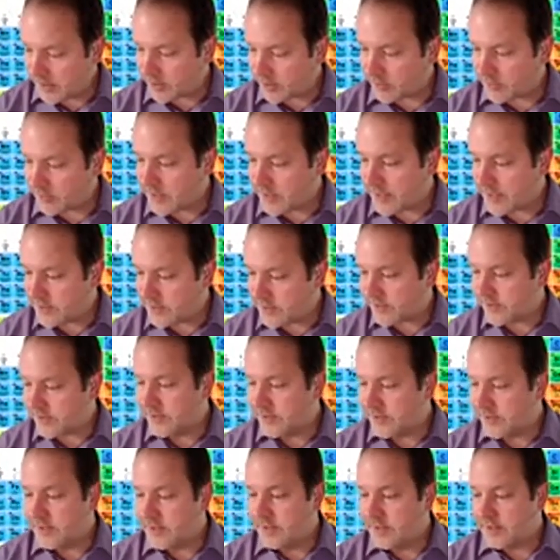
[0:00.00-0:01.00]
that creates
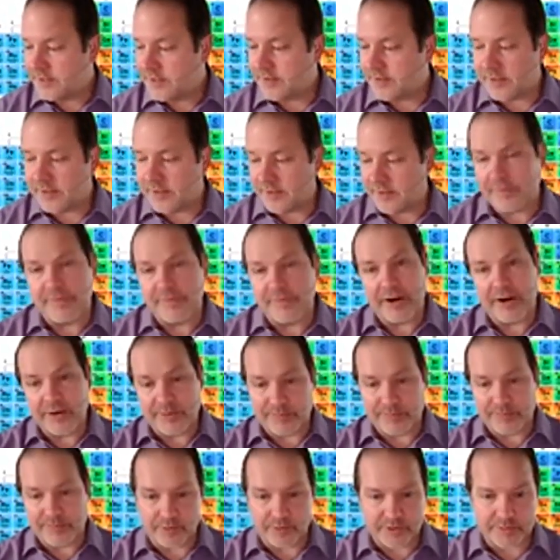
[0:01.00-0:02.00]
the, the
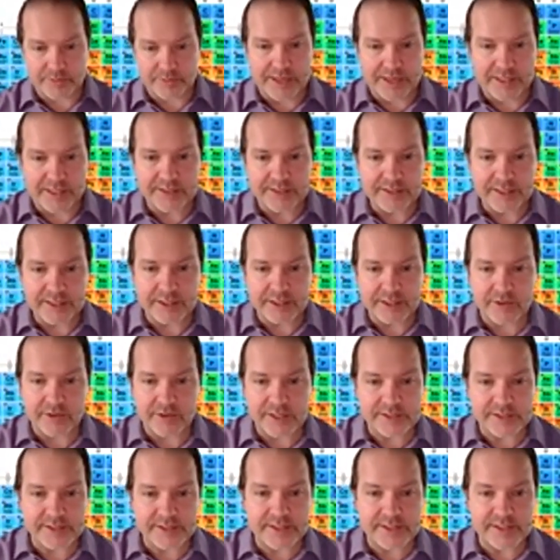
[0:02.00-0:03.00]
very polar bond and
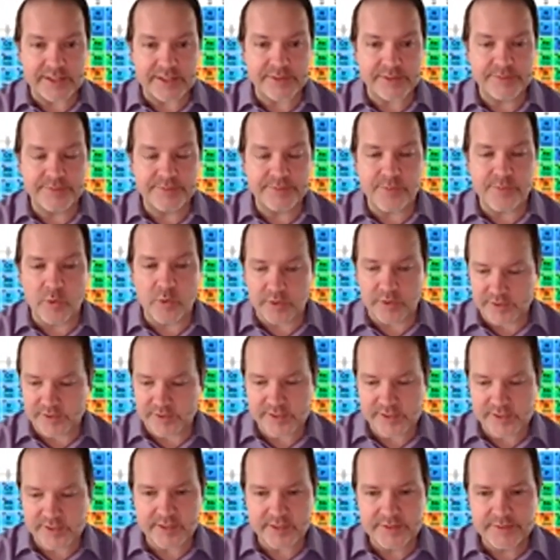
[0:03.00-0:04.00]
creates this
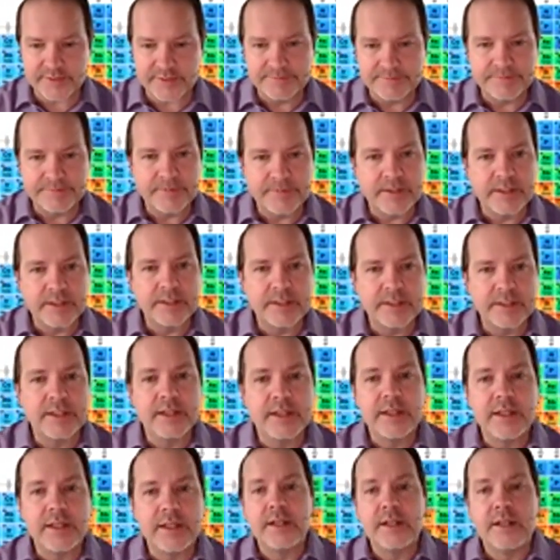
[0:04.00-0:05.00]
force.
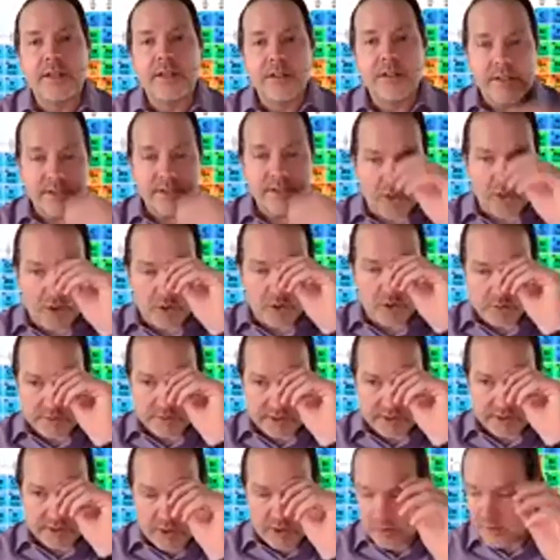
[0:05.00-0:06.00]

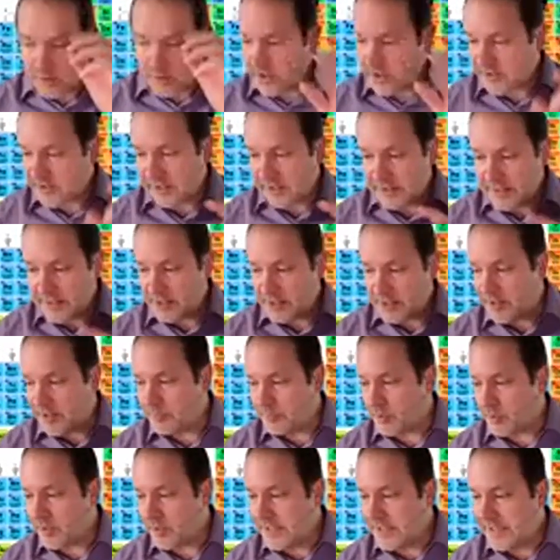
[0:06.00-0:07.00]
So to go in just a little
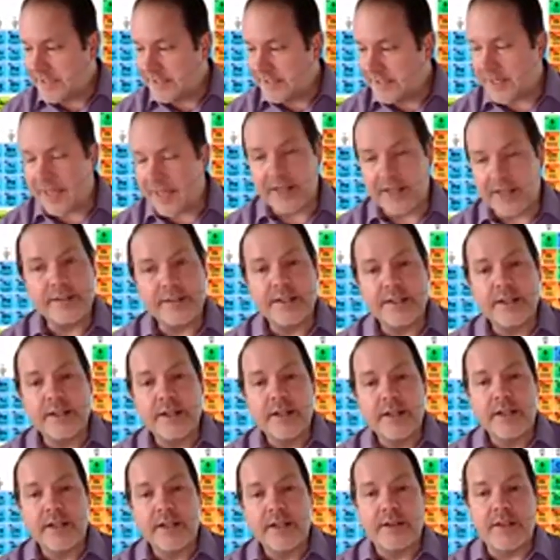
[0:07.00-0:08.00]
bit more detail,
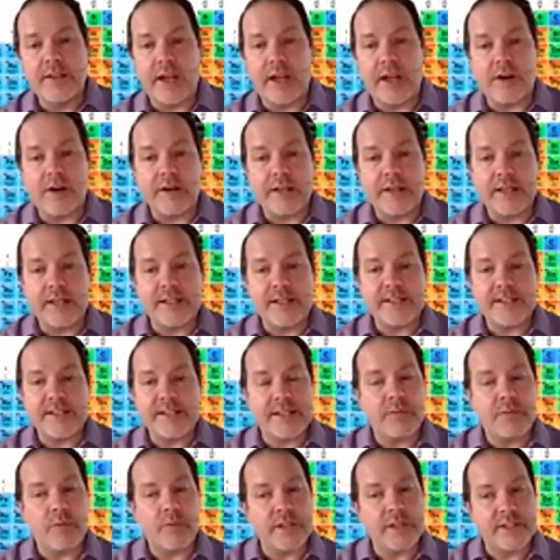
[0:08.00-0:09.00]
there
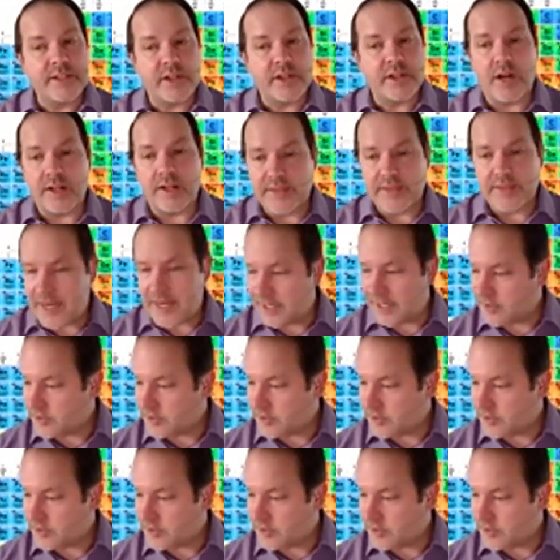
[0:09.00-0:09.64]
is what's called the